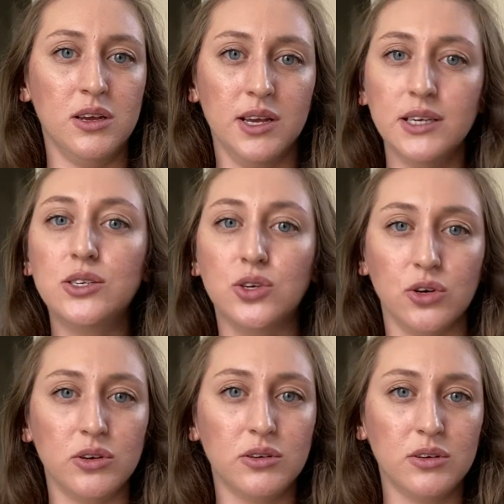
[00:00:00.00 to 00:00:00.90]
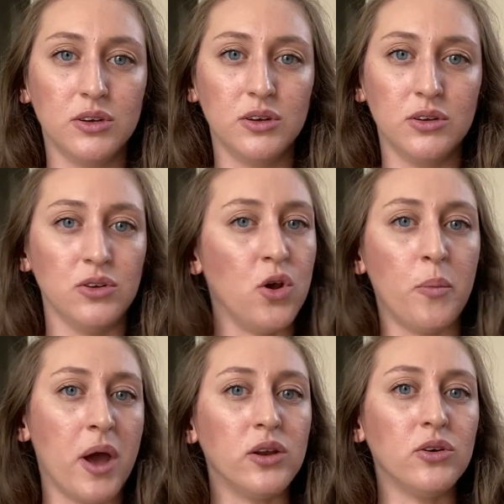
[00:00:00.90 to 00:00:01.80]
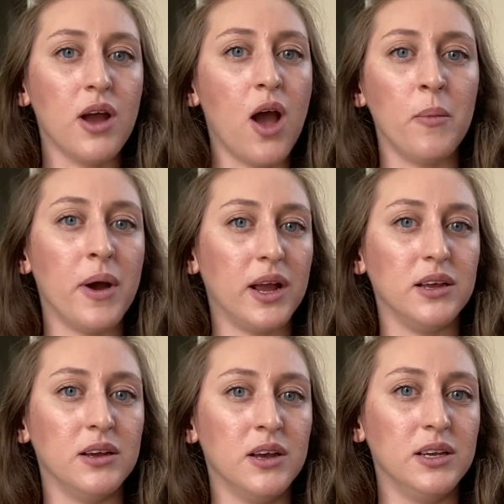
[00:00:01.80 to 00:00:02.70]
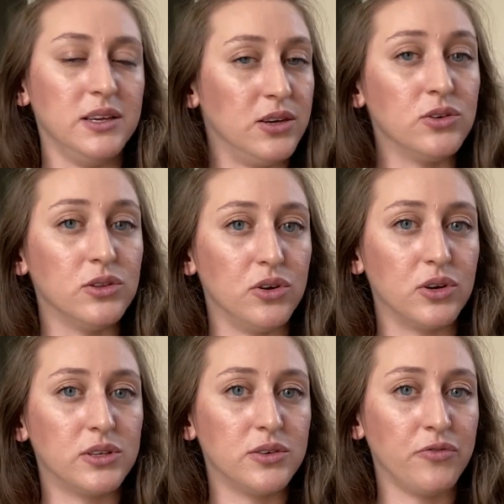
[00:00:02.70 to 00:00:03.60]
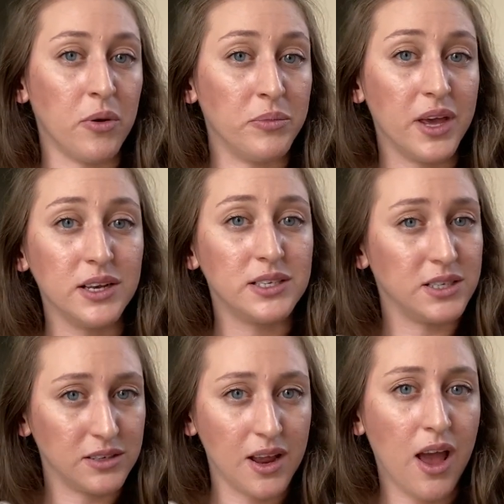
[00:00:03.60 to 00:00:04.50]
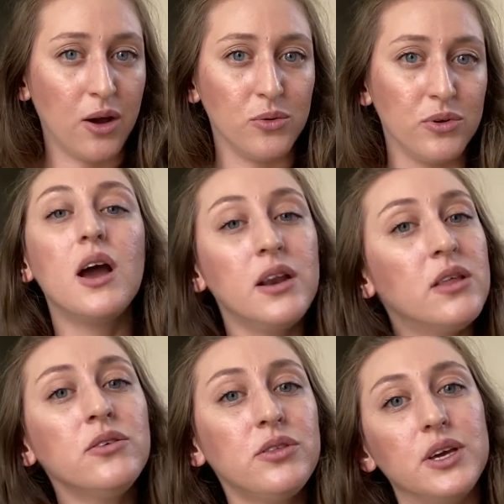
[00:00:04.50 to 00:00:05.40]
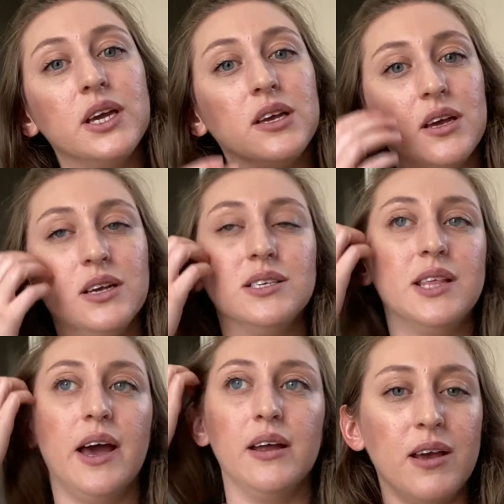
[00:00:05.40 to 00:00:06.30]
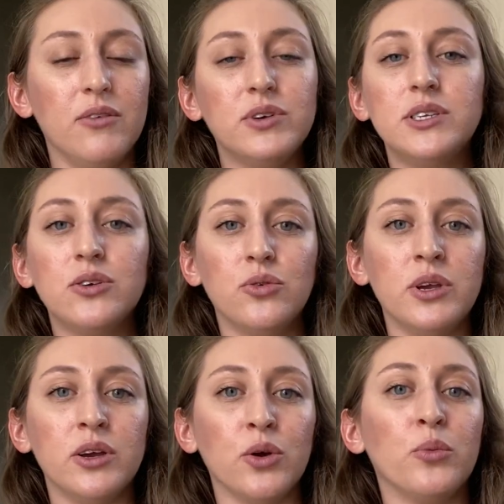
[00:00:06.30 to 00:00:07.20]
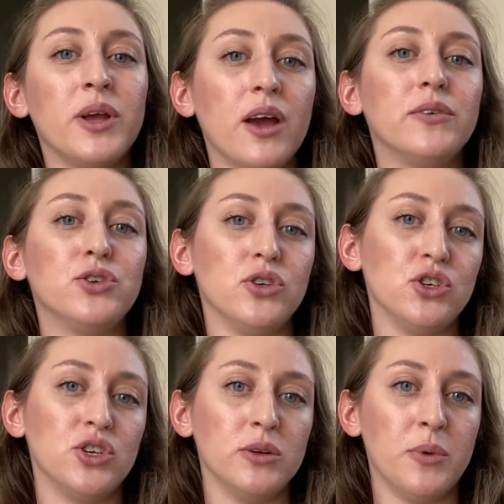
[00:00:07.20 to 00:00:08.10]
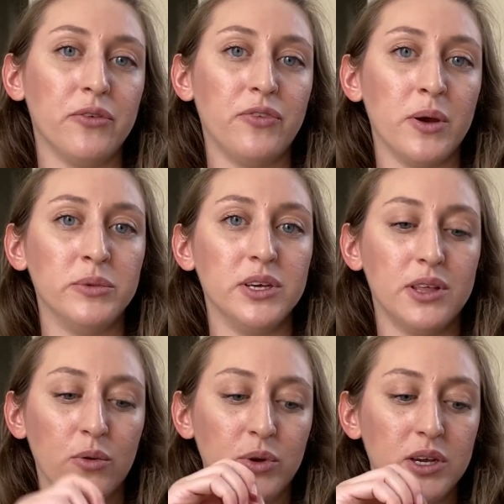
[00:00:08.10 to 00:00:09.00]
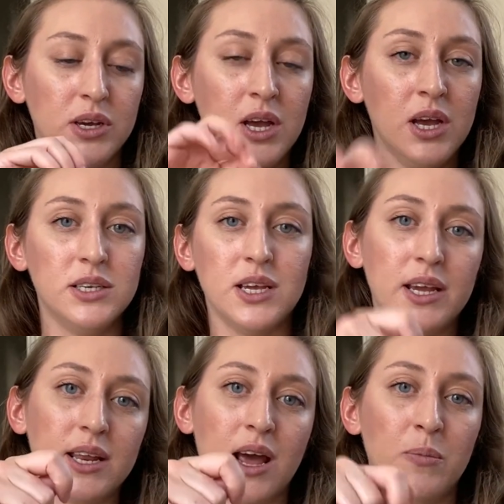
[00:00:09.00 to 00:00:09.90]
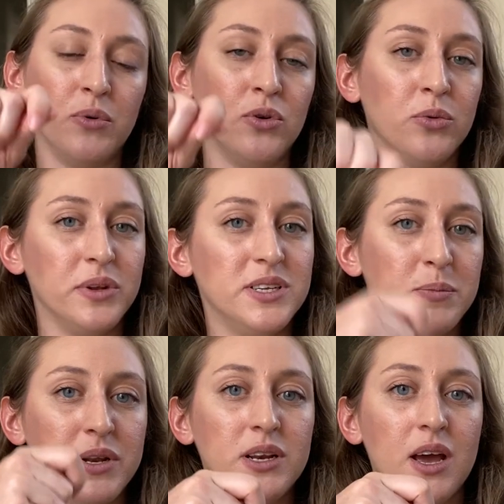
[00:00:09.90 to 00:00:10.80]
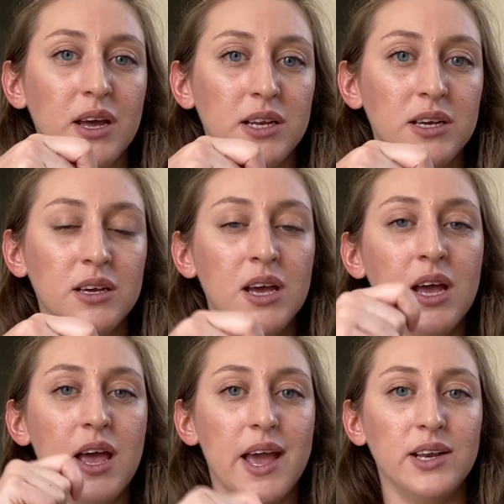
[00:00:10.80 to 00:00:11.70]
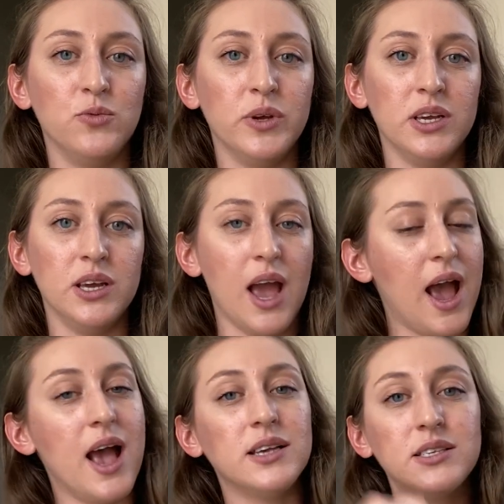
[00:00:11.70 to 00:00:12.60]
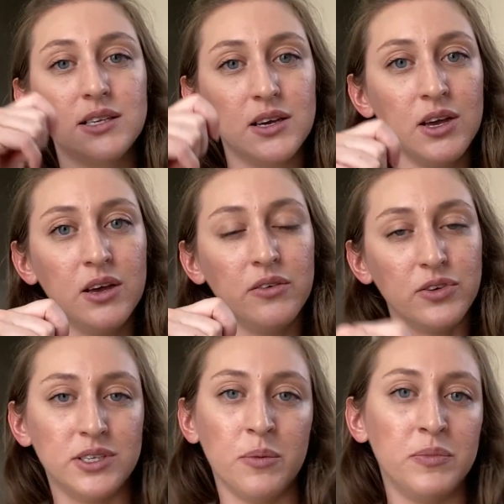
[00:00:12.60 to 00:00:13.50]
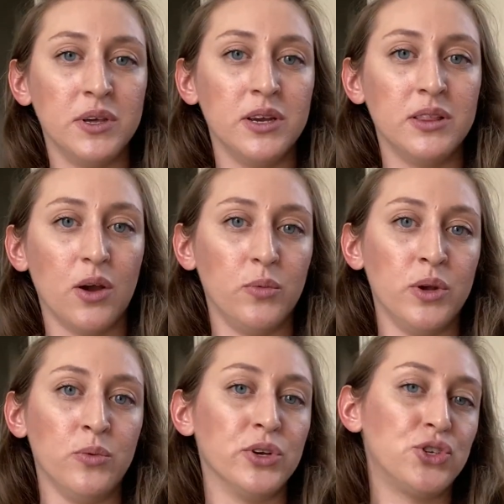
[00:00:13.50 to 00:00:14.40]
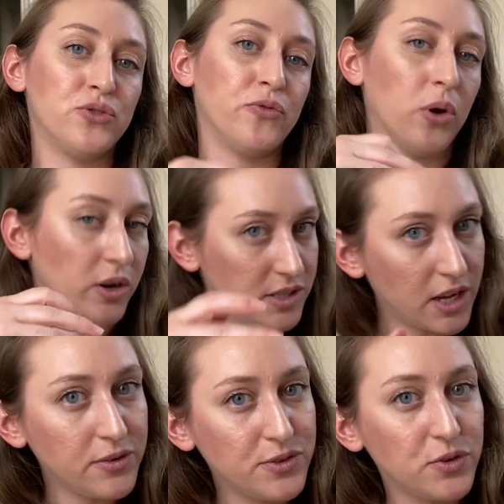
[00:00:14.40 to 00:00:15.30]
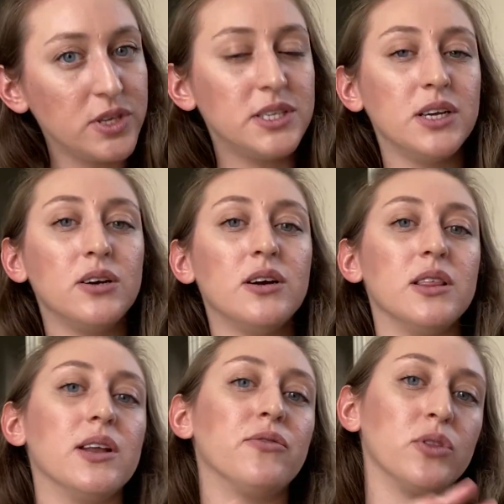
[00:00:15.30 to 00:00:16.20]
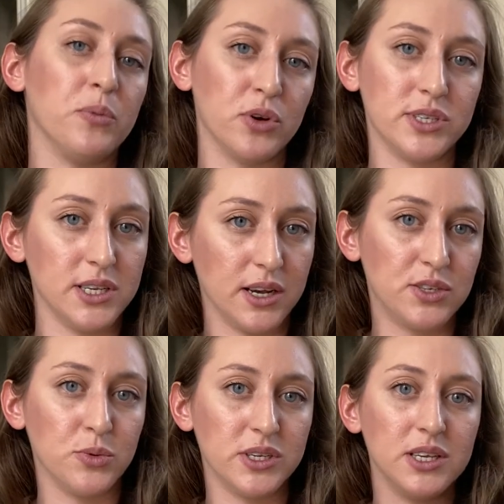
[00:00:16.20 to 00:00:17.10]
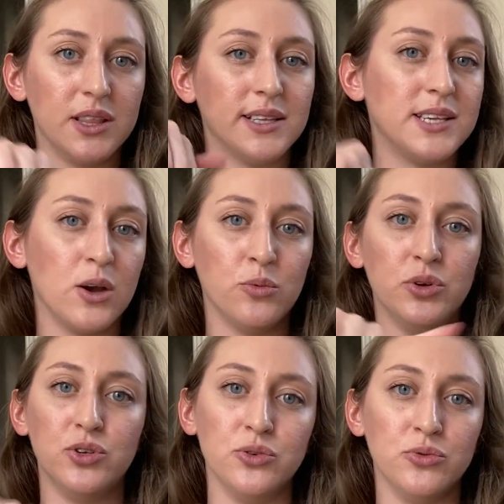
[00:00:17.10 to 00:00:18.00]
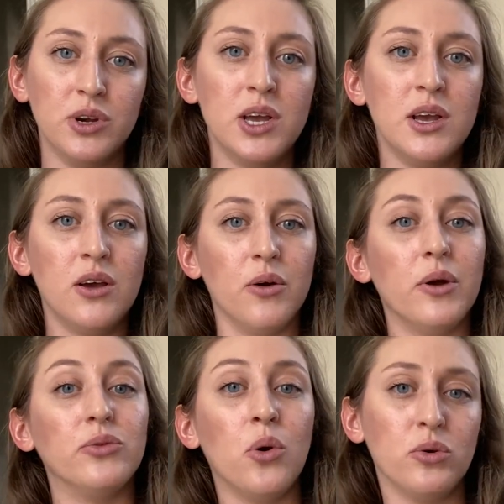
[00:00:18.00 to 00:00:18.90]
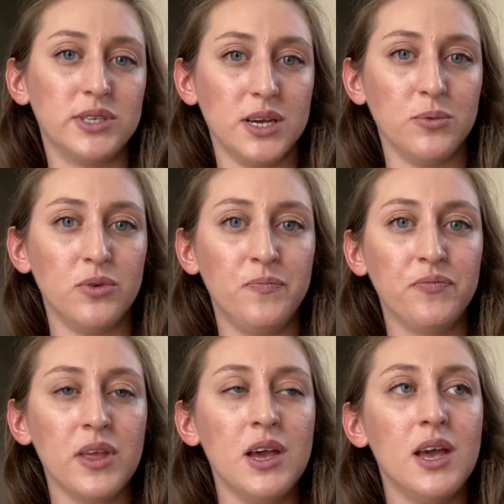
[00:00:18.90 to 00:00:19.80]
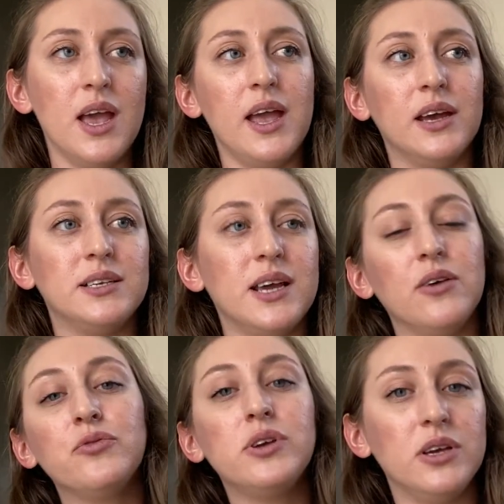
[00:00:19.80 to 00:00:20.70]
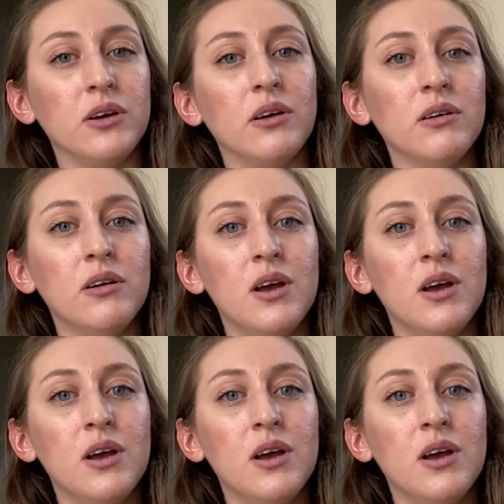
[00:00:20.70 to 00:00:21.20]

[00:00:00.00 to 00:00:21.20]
is good, no matter how my year looked from then till now. Another thing is that every single year we have a tradition in my family that we take an apple, we dip it in honey, and we ask for something that we wish for ourselves for this year and then for the person next to us. And that's how we do around the whole table. And every year